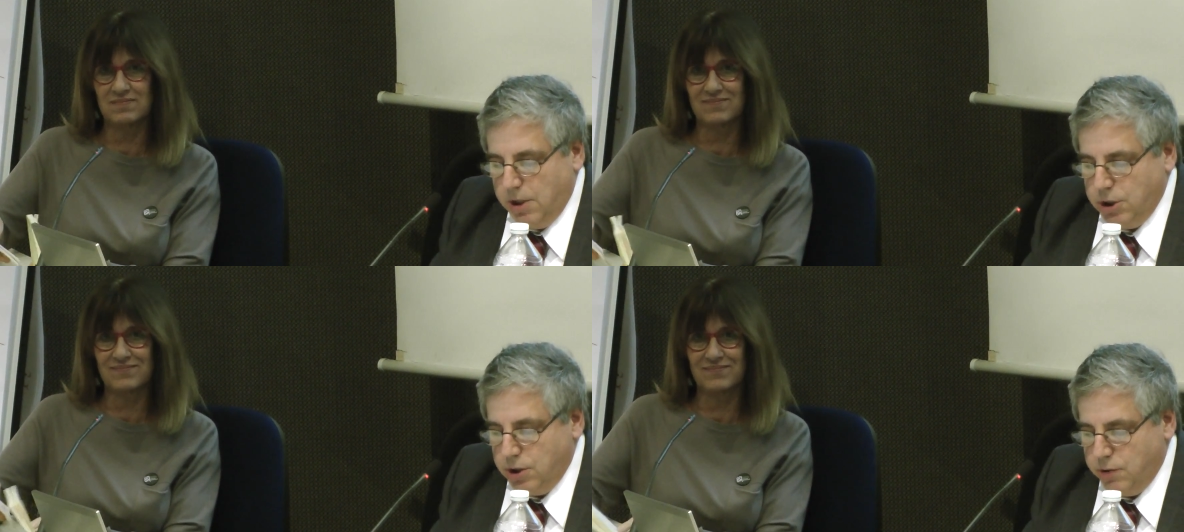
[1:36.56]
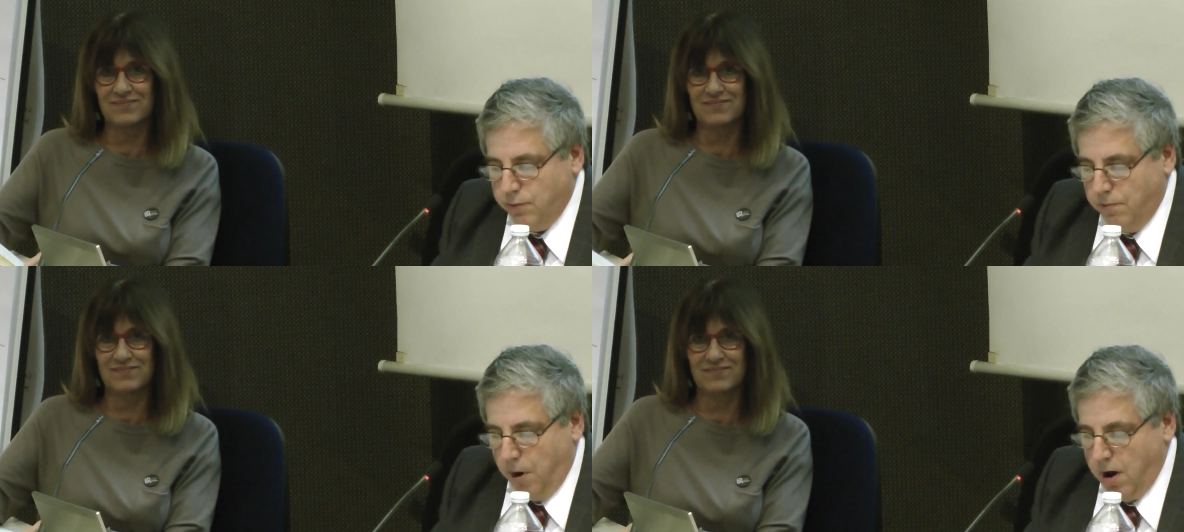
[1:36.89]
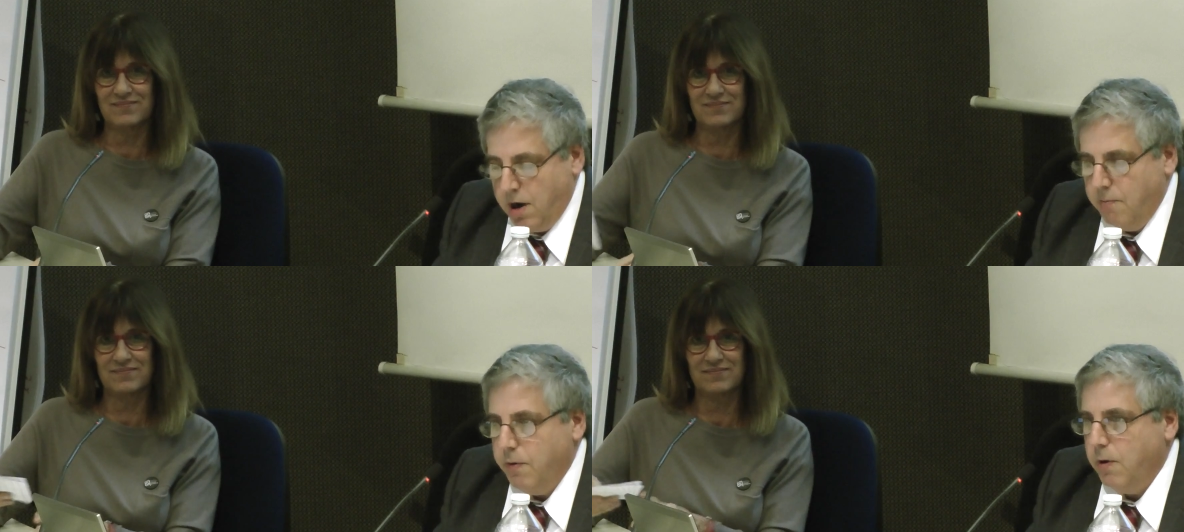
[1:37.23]
Speaker 1: Just
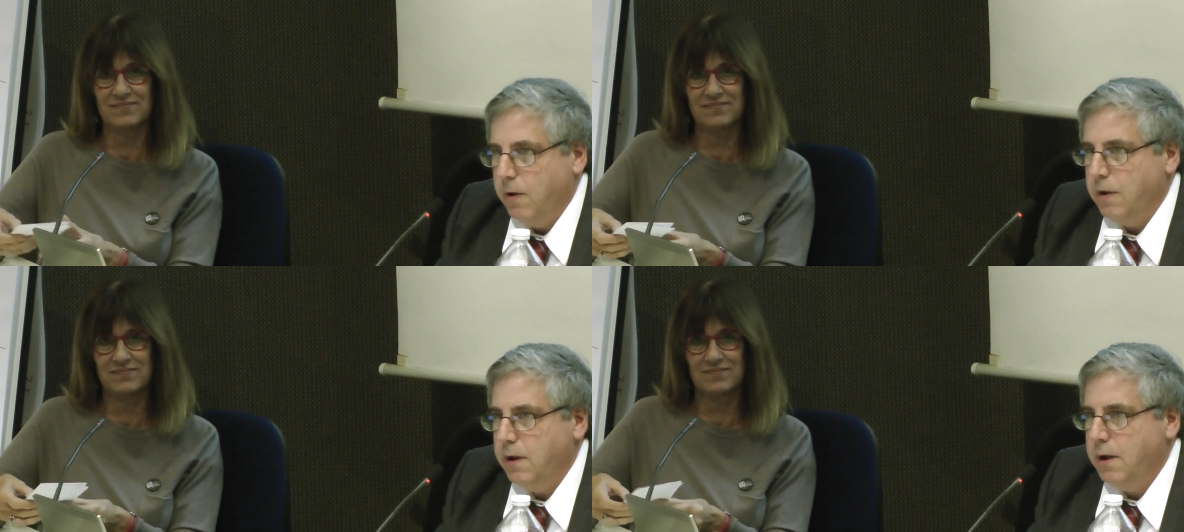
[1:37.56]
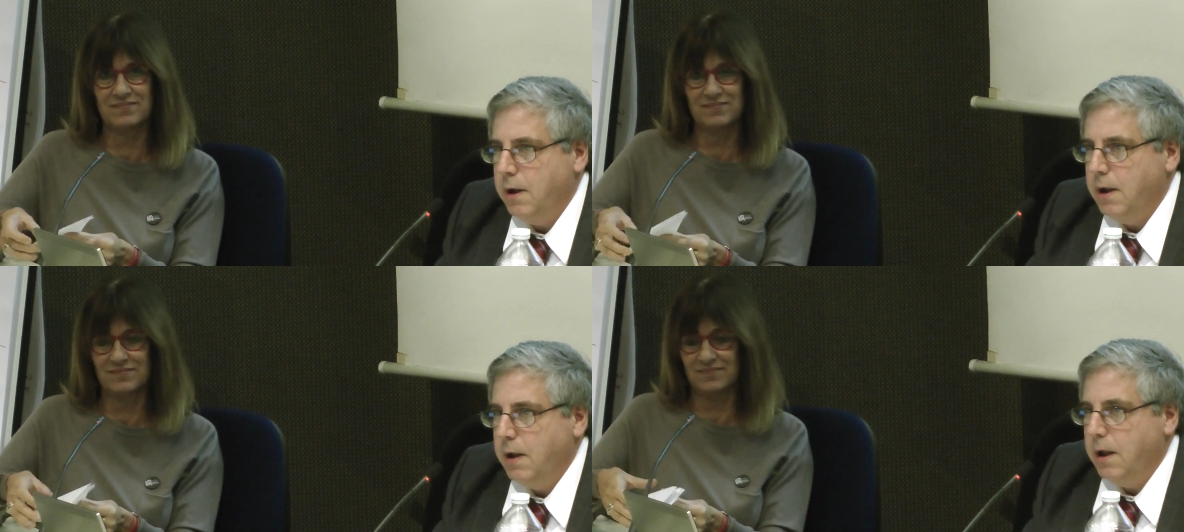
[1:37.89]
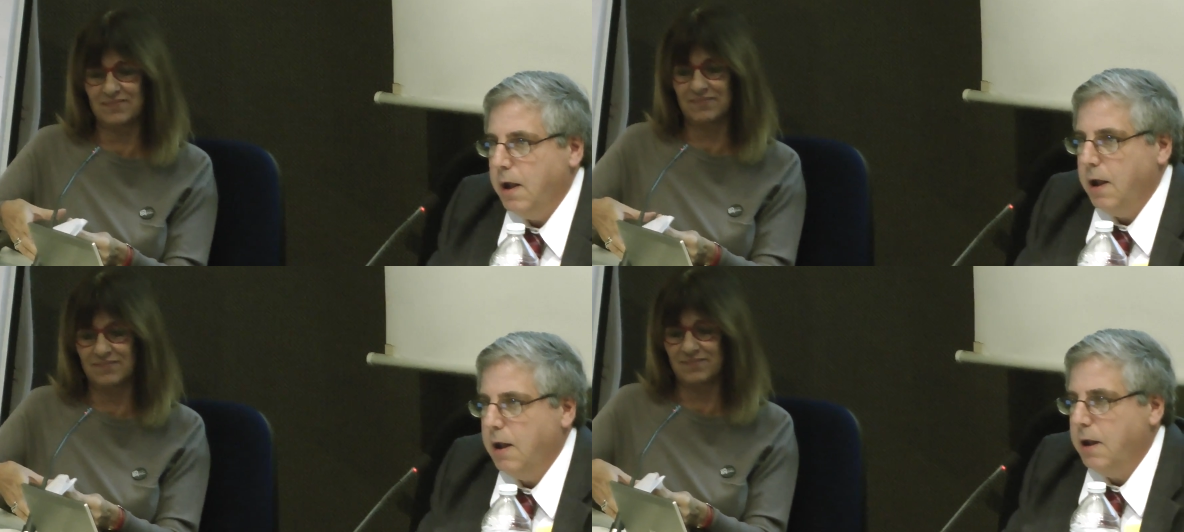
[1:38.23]
remarkable
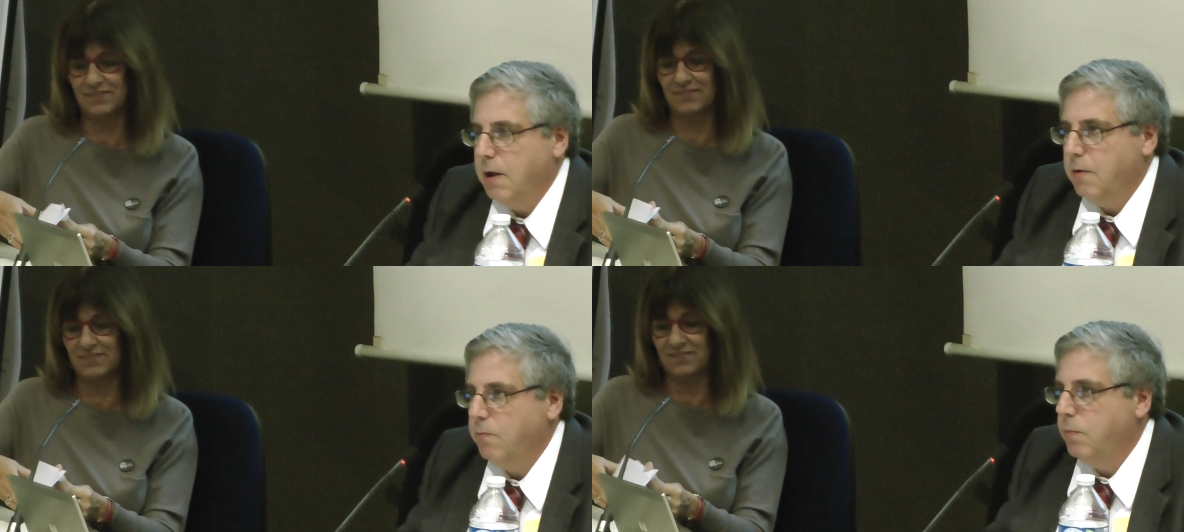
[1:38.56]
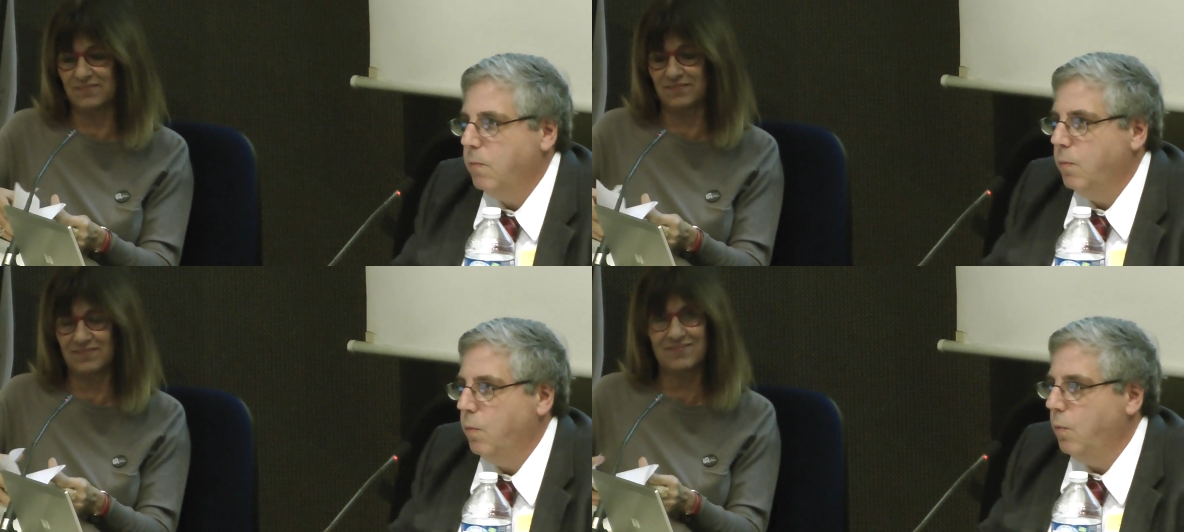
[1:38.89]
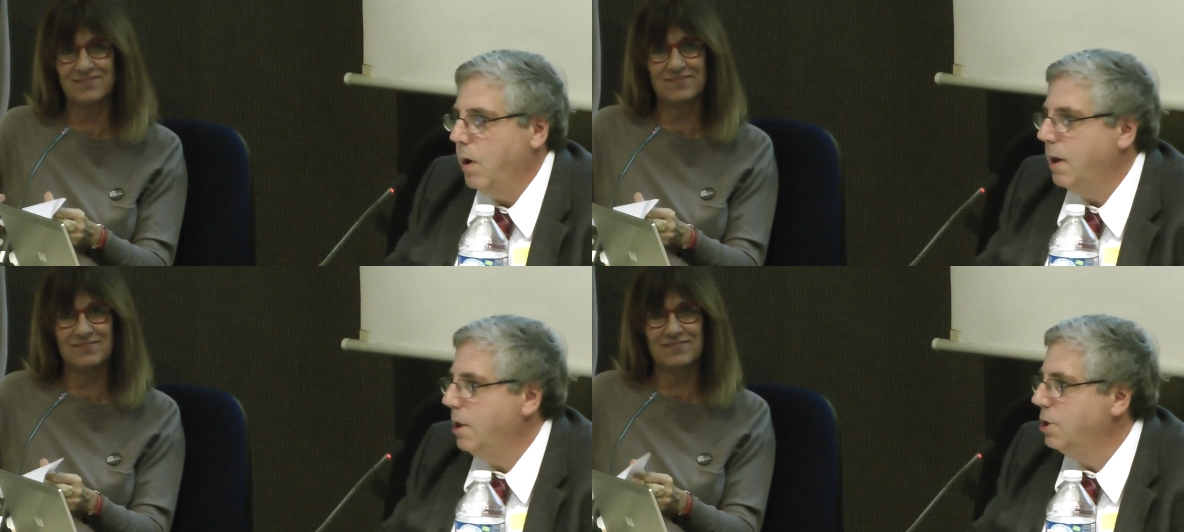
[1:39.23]

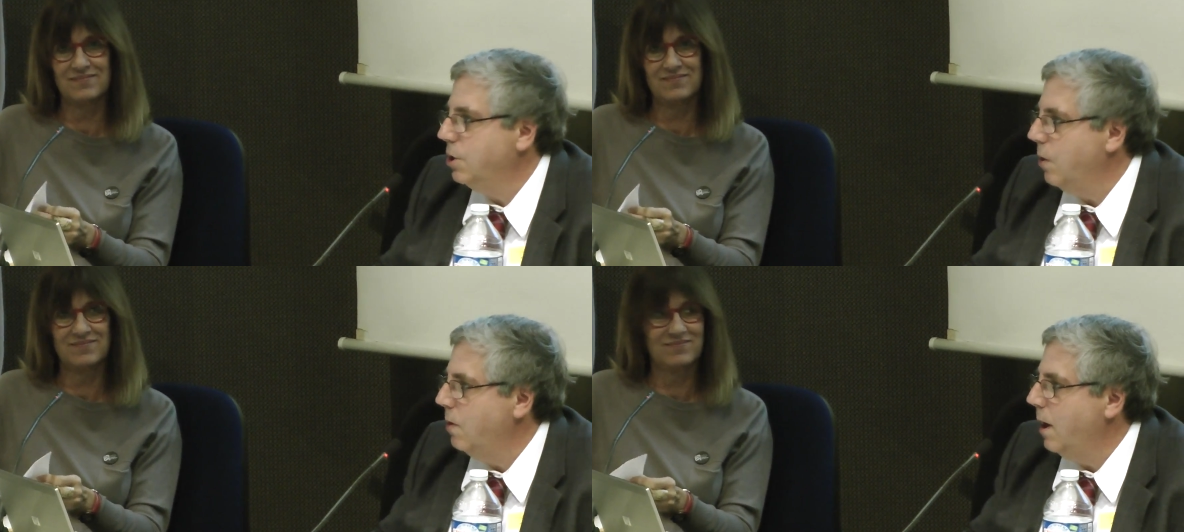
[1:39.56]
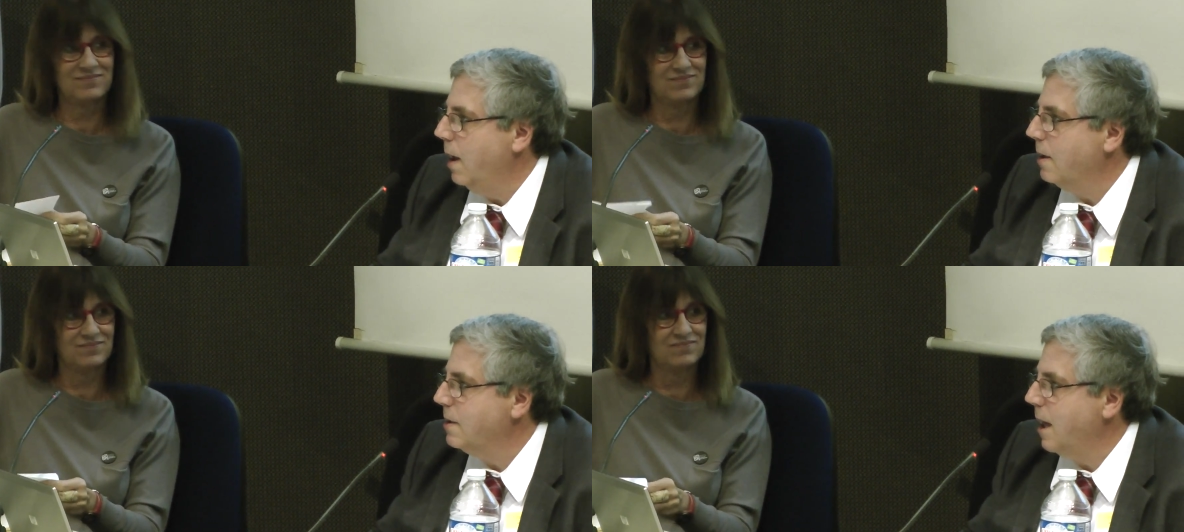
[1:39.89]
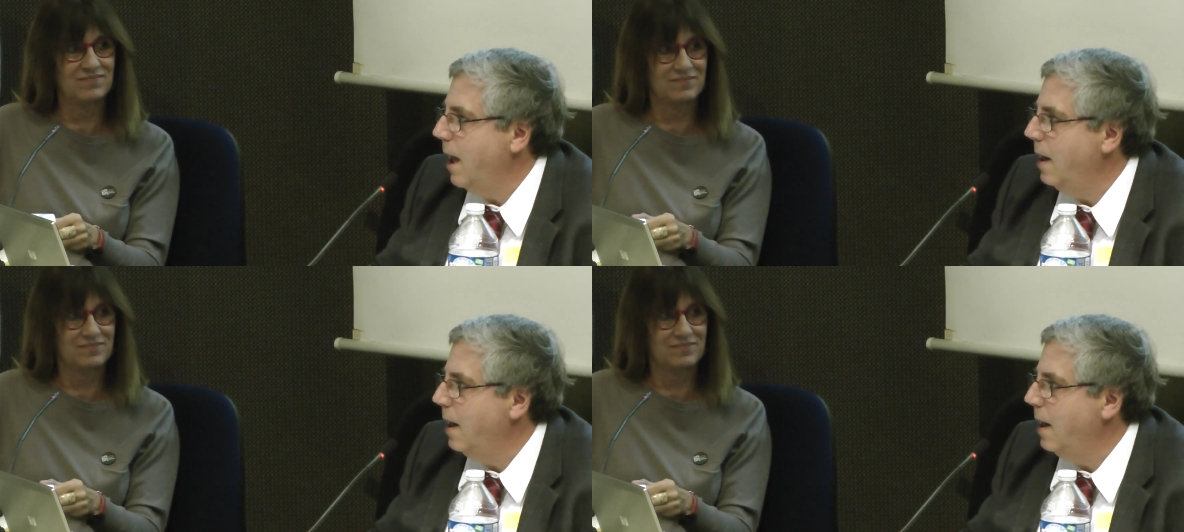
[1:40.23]
what he showed us,